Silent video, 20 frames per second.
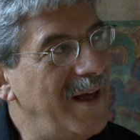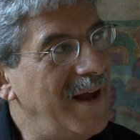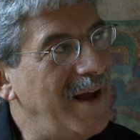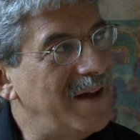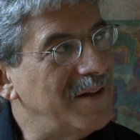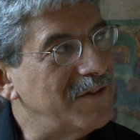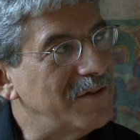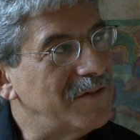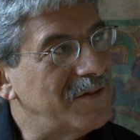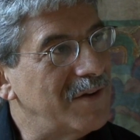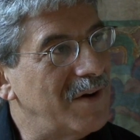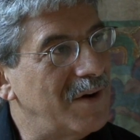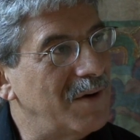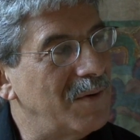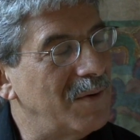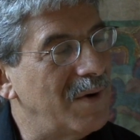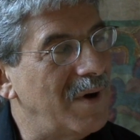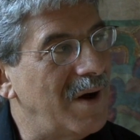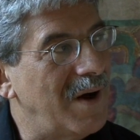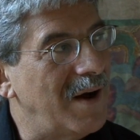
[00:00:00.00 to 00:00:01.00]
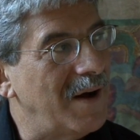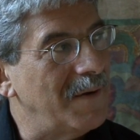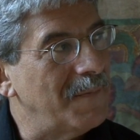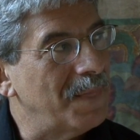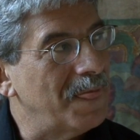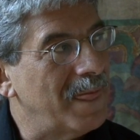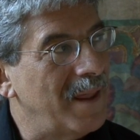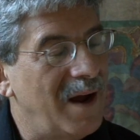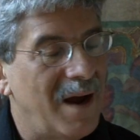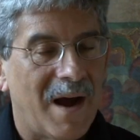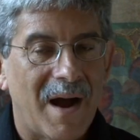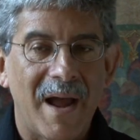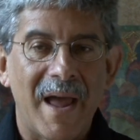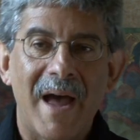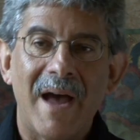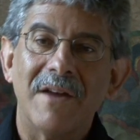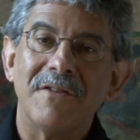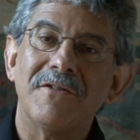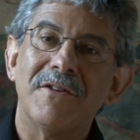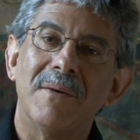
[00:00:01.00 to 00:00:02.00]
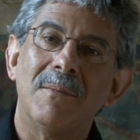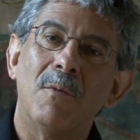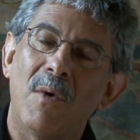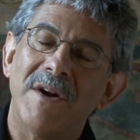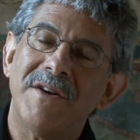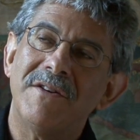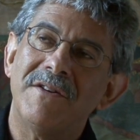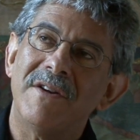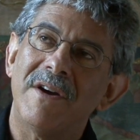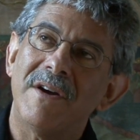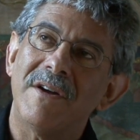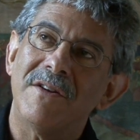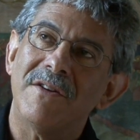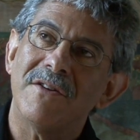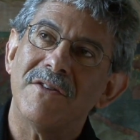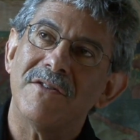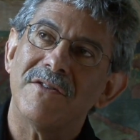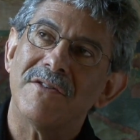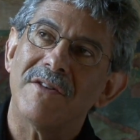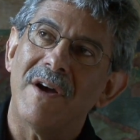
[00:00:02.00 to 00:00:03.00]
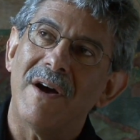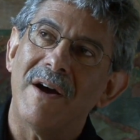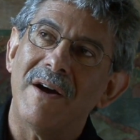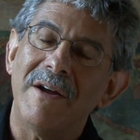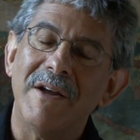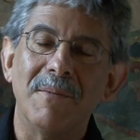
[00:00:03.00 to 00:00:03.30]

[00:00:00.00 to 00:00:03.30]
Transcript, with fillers: and so um, I asked him, what does uh,